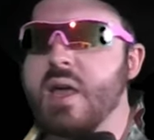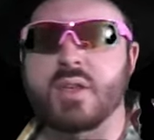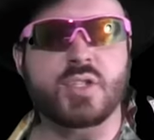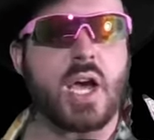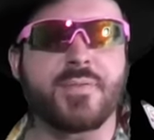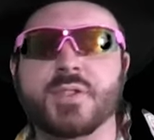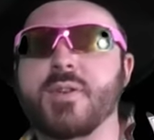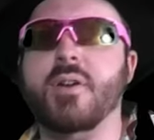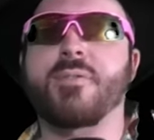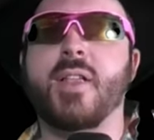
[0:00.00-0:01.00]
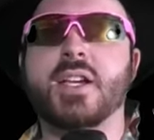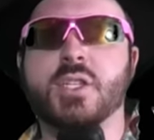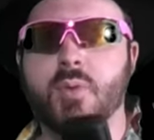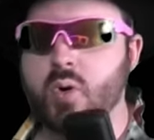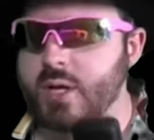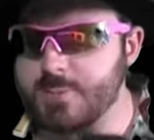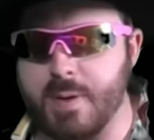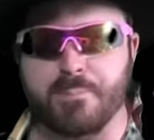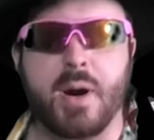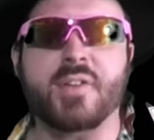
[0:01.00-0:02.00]
The Scythe is very flexible. It's
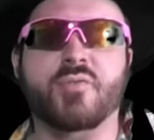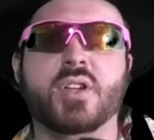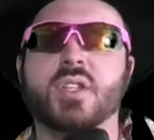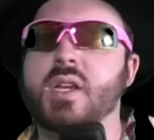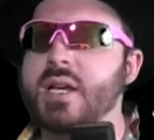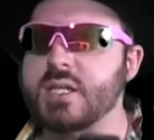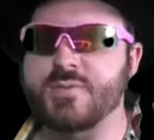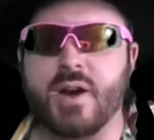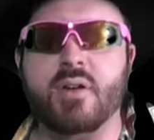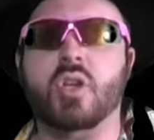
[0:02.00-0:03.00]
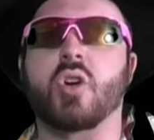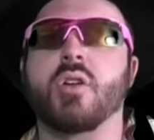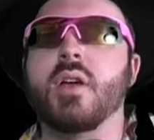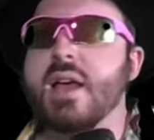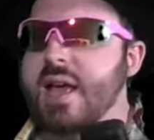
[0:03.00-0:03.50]
been buffed recently. It's very good.